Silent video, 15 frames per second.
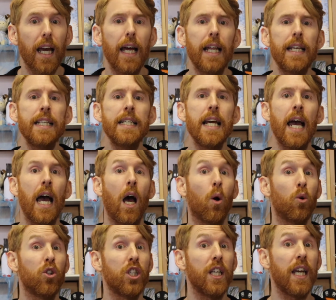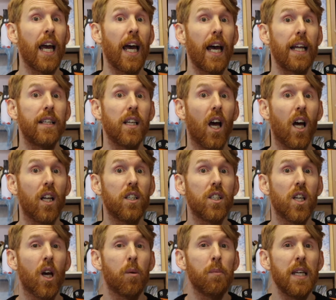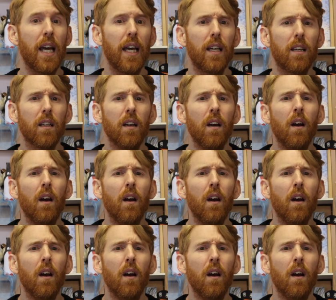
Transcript: and now she had a tummy ache.